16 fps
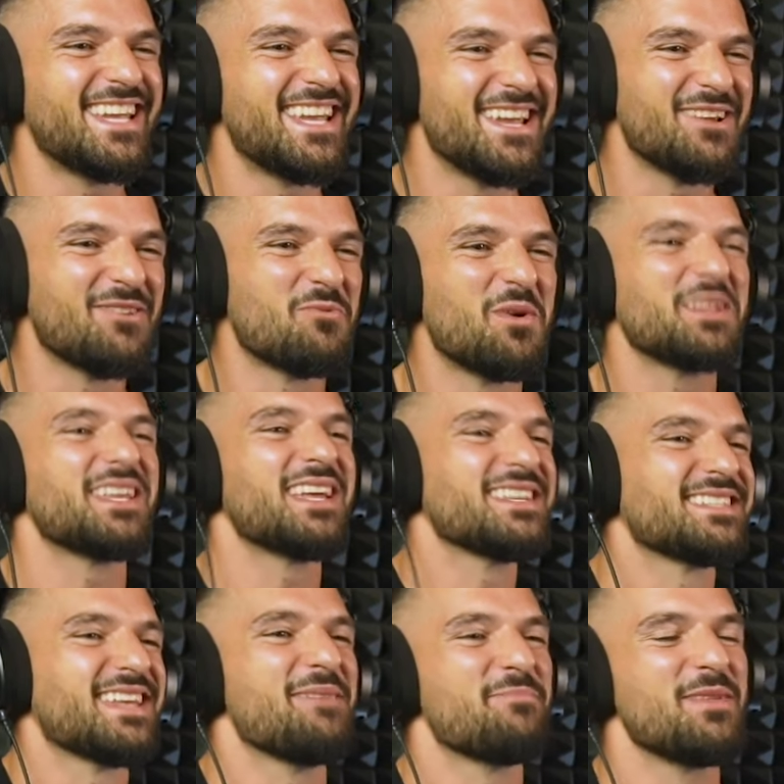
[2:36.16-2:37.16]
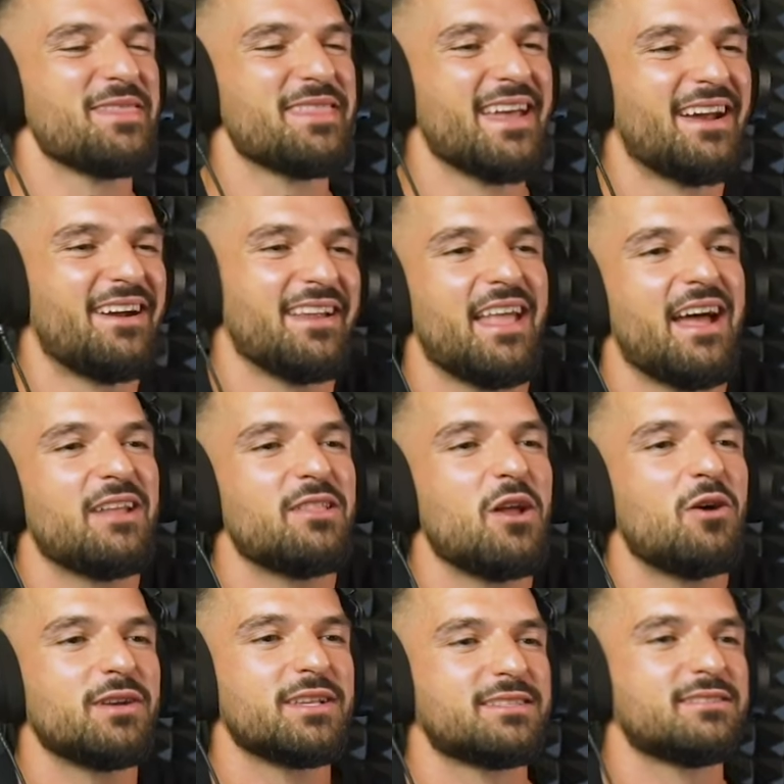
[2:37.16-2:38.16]
seeing what has happened there, and I
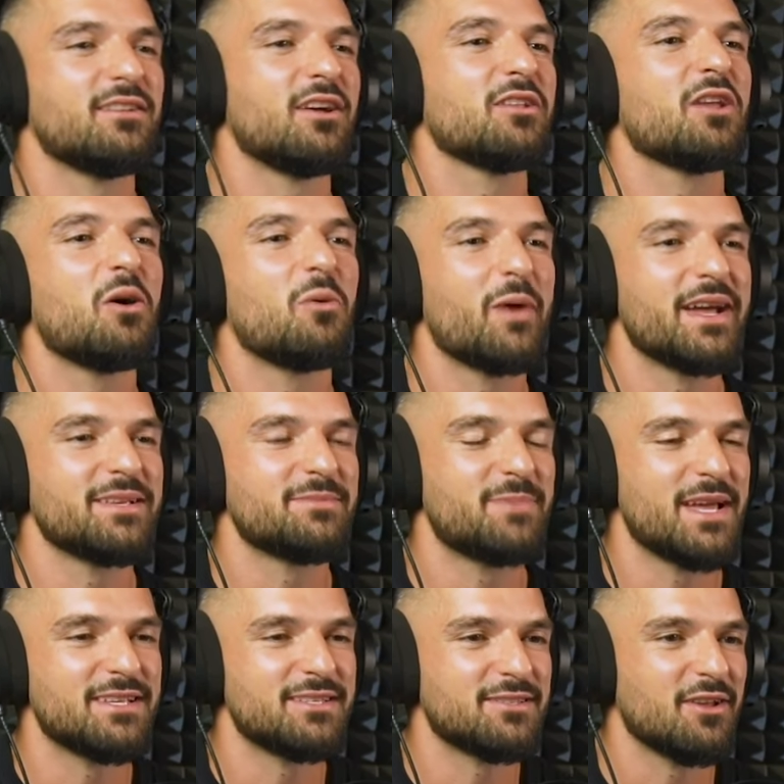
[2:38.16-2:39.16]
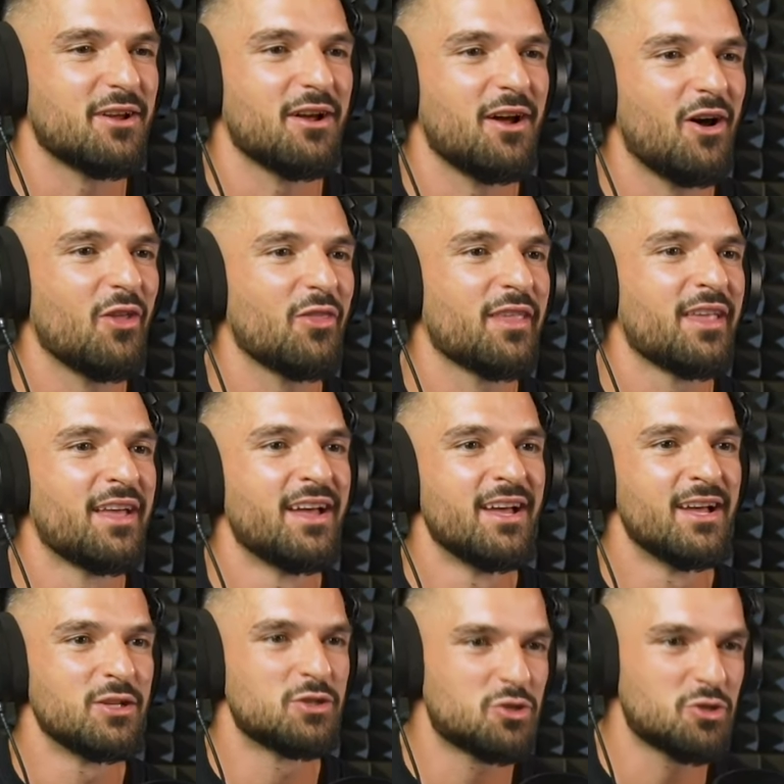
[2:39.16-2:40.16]
know it's not always based on
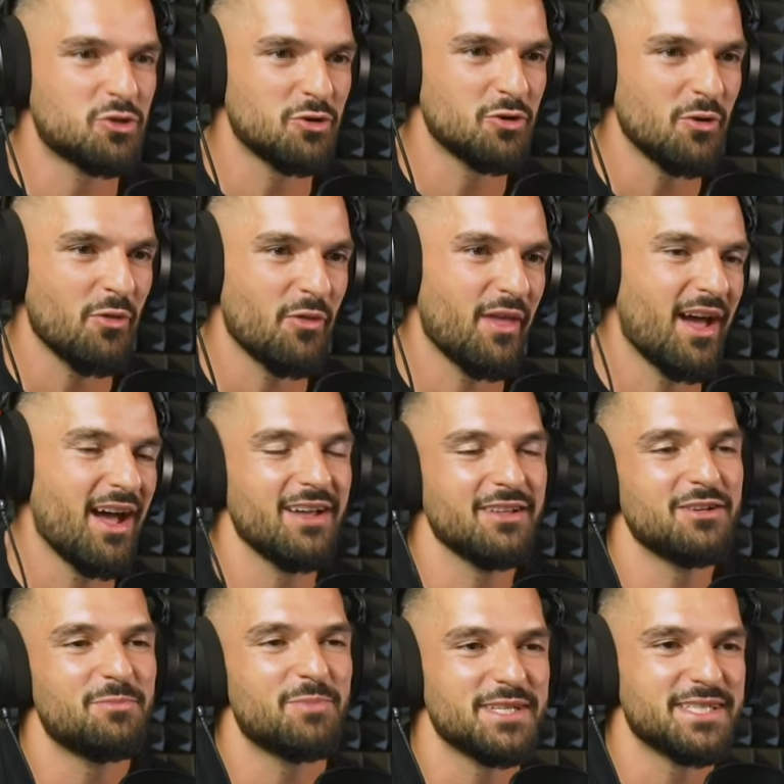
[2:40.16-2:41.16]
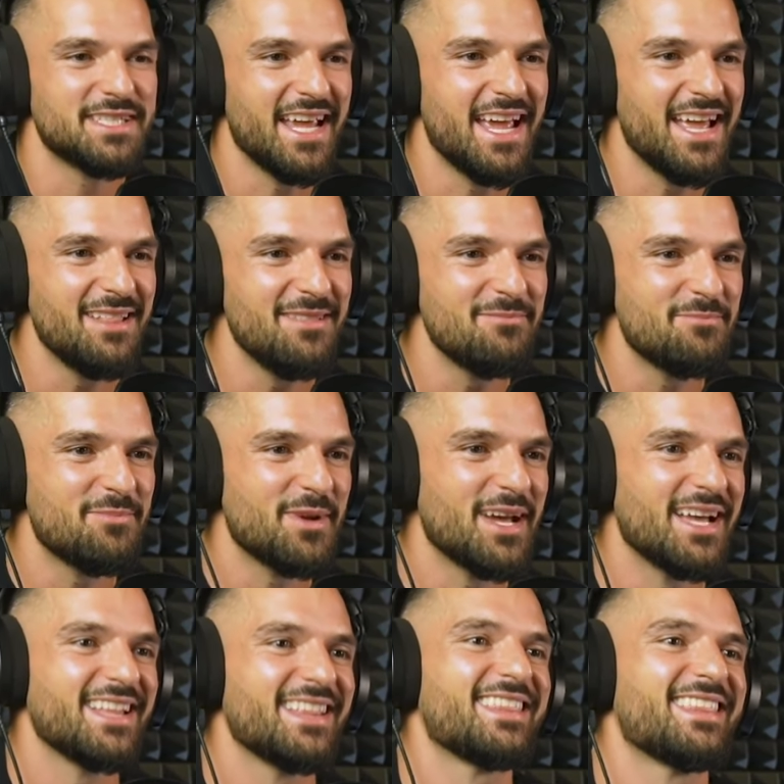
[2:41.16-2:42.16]
true hundred percent,
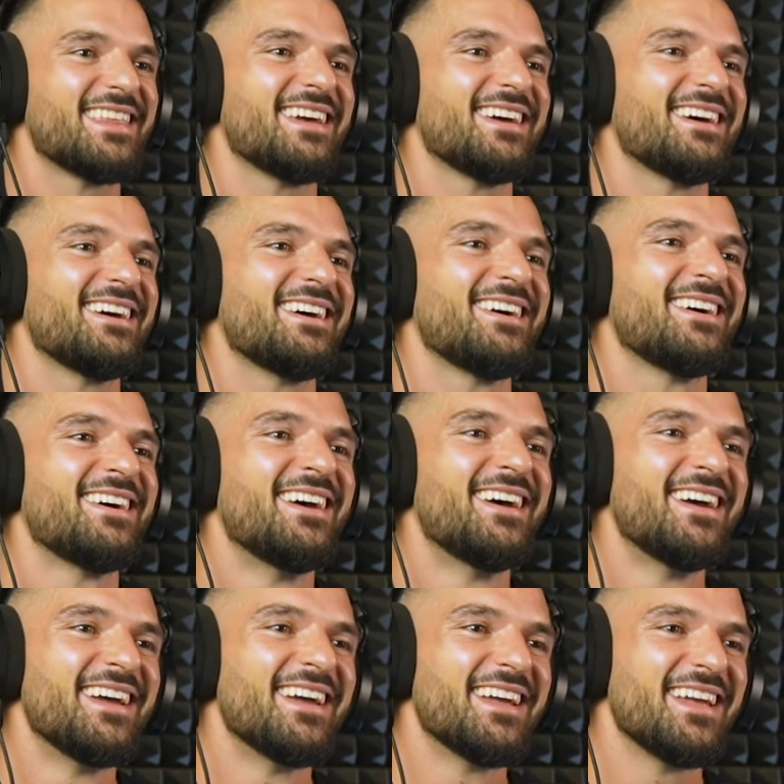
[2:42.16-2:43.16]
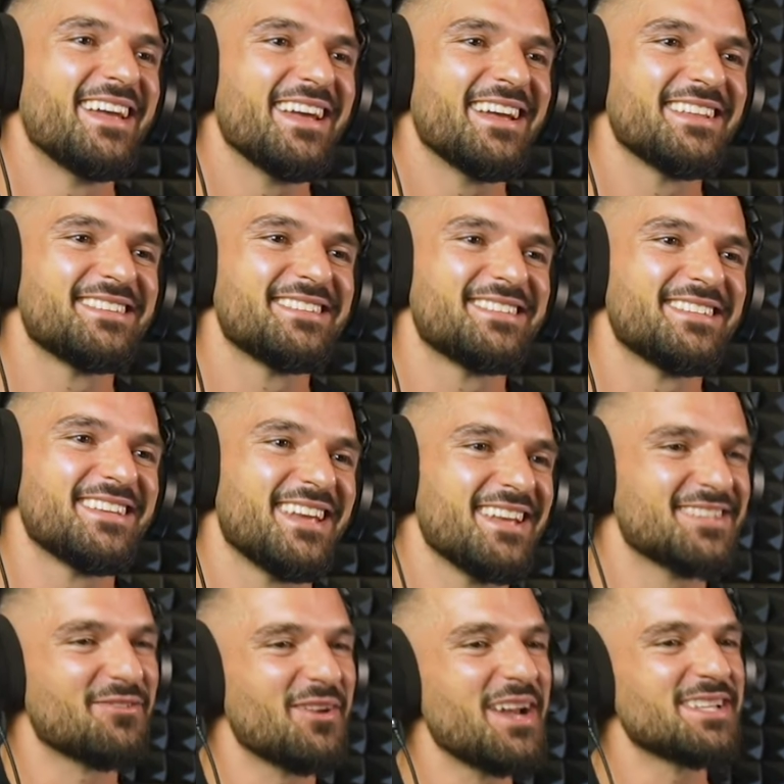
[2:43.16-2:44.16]
but uh, it's
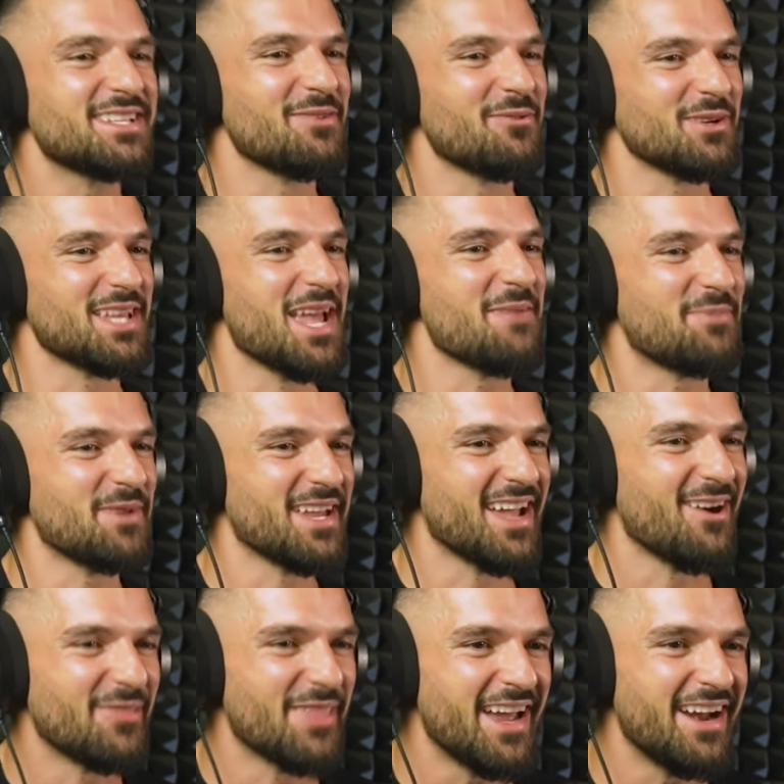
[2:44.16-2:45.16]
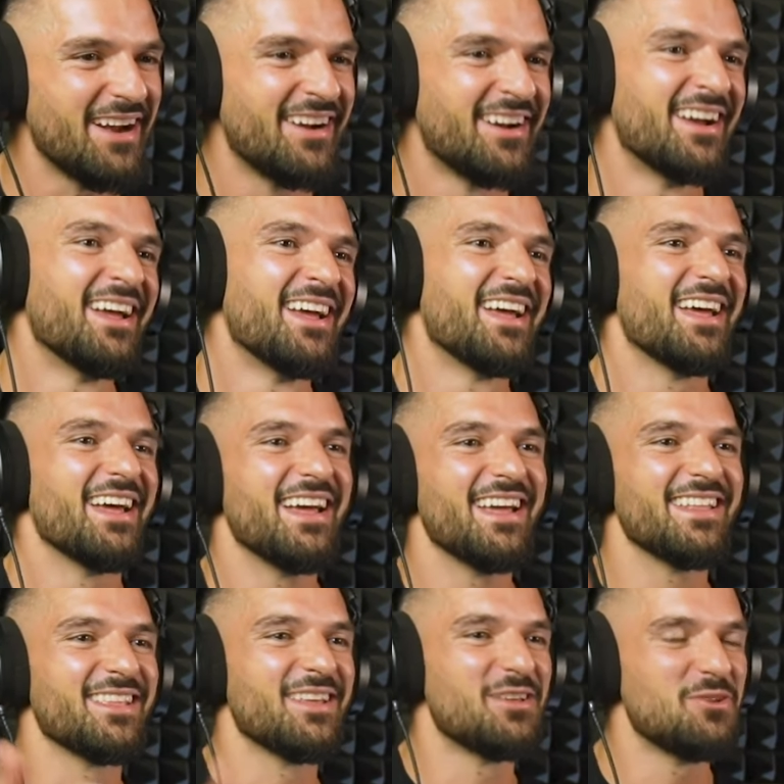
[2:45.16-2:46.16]
it's crazy what's happening out there
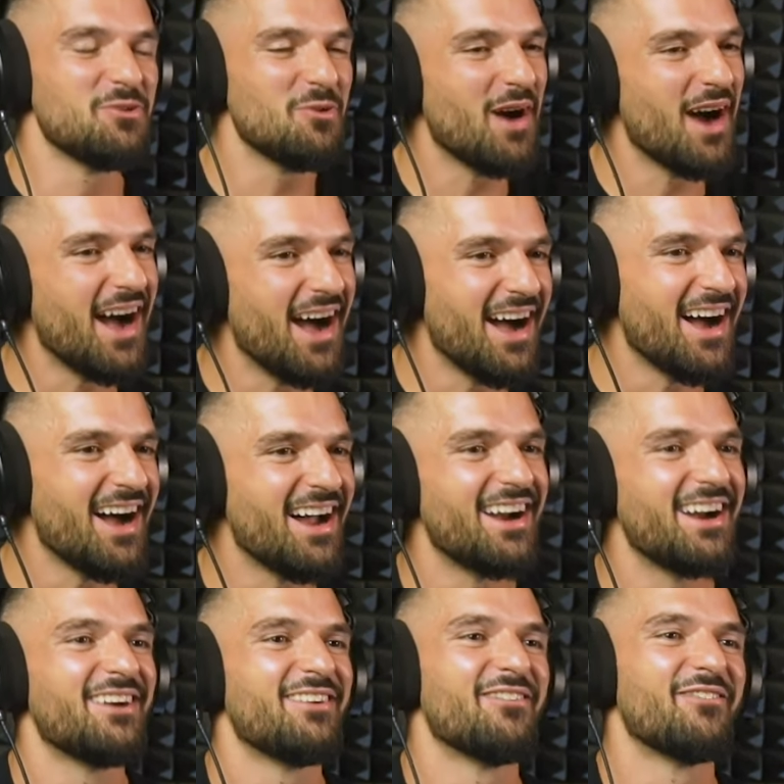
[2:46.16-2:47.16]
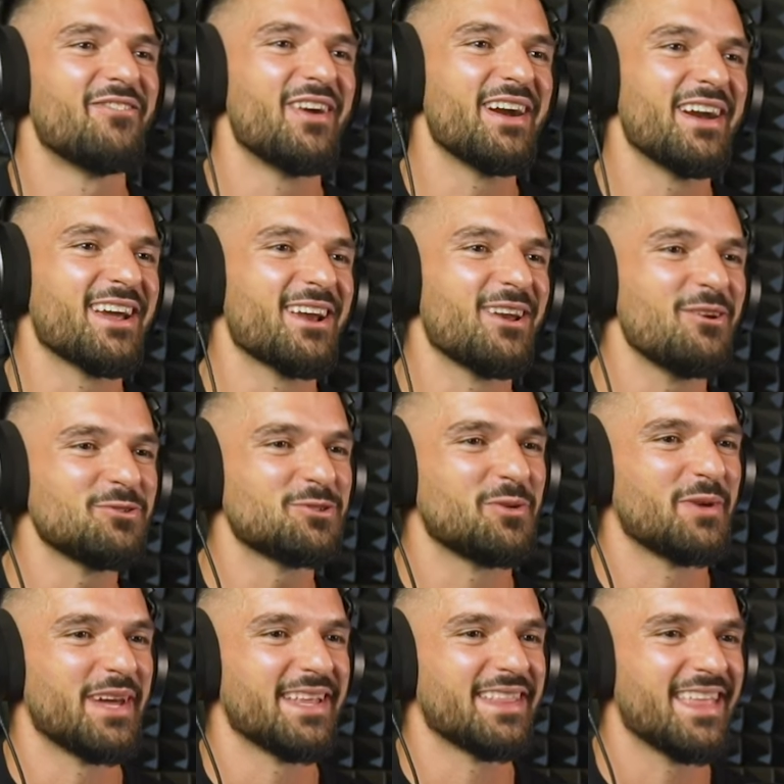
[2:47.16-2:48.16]
and you are very close
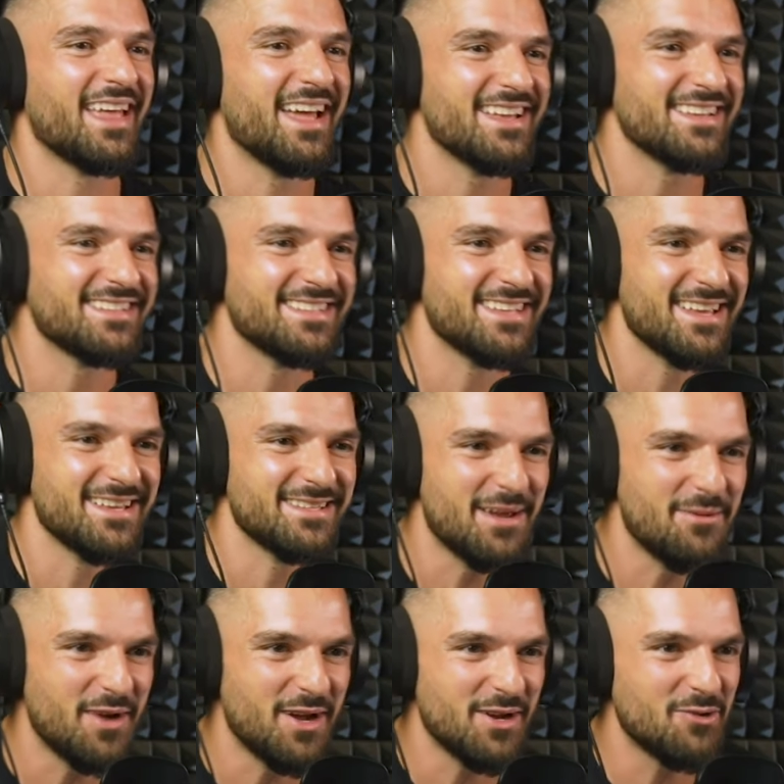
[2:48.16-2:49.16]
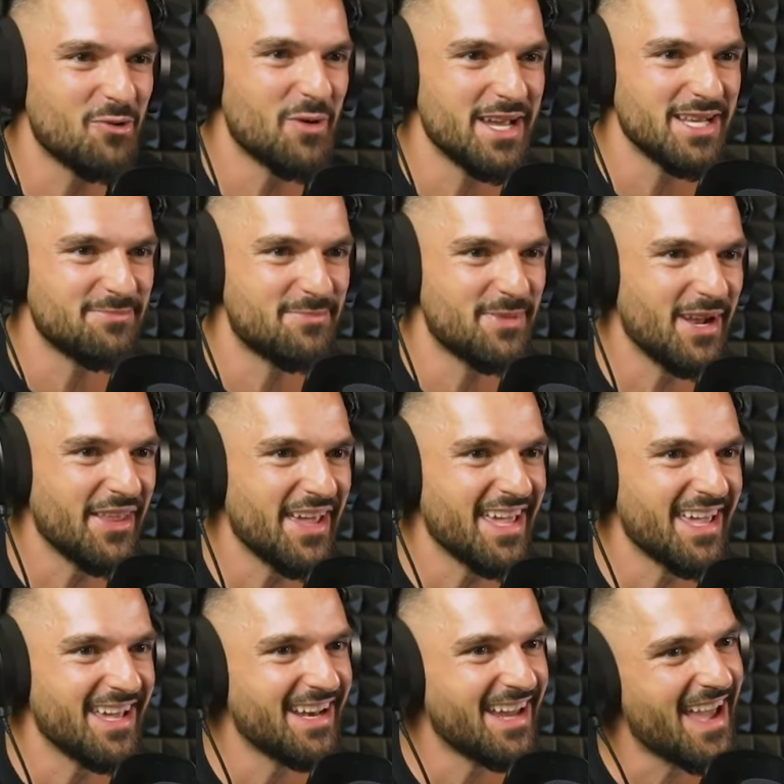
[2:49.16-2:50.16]
to it as uh, someone who is
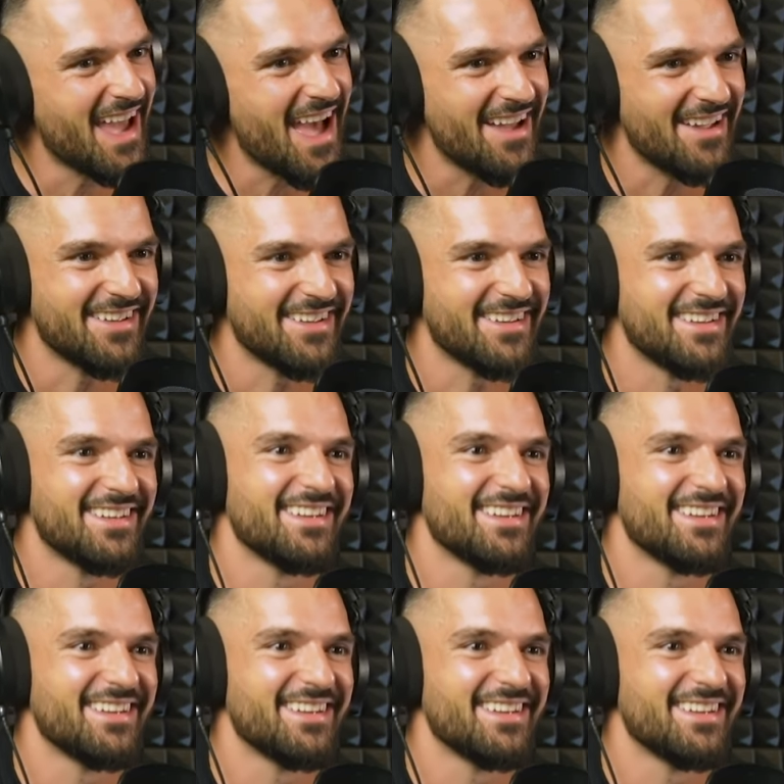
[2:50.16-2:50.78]
building in AI.